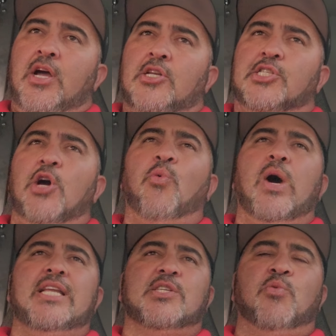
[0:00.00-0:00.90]
So
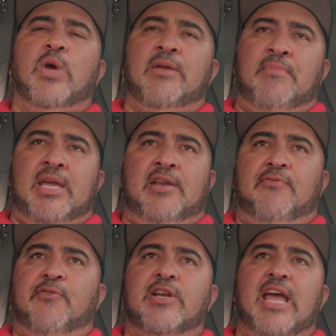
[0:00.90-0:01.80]
what does a win mean
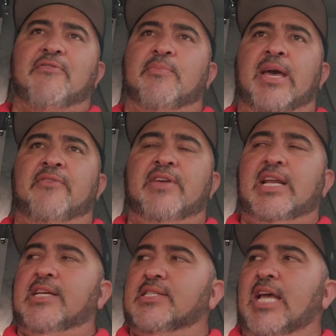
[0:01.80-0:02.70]
for David
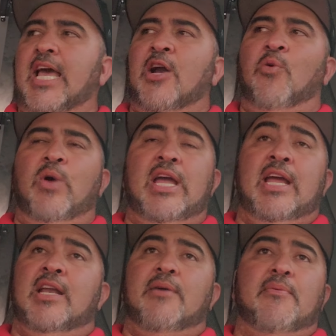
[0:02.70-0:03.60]
Benavidez? And a
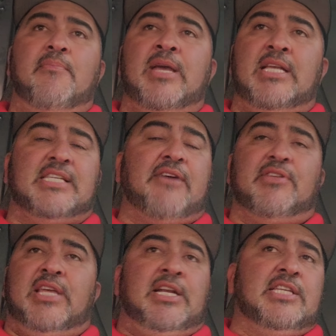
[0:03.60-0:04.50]
win means
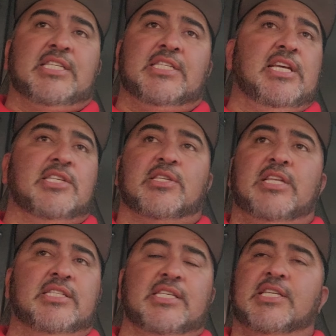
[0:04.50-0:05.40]
everything. This is
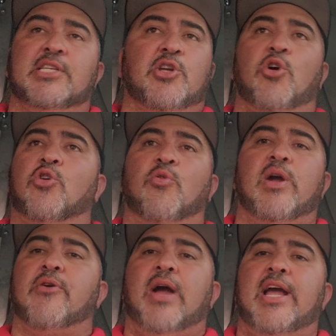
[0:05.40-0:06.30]
his whole
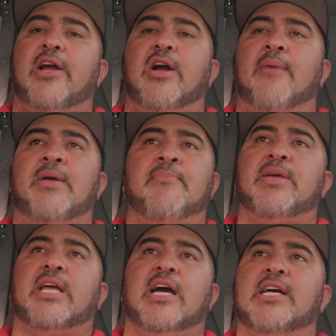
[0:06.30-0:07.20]
career right here. I mean,
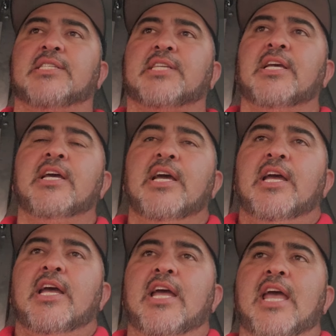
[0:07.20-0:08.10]
because
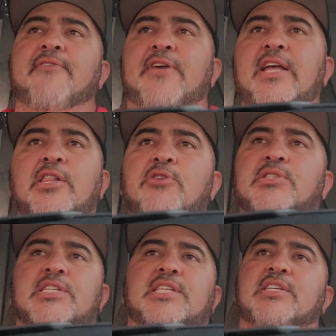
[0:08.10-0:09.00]
if he
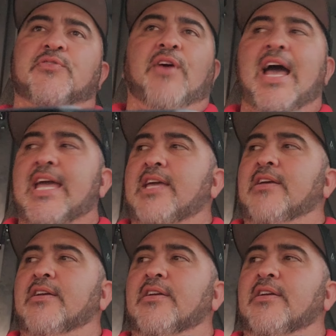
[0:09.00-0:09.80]
loses this fight,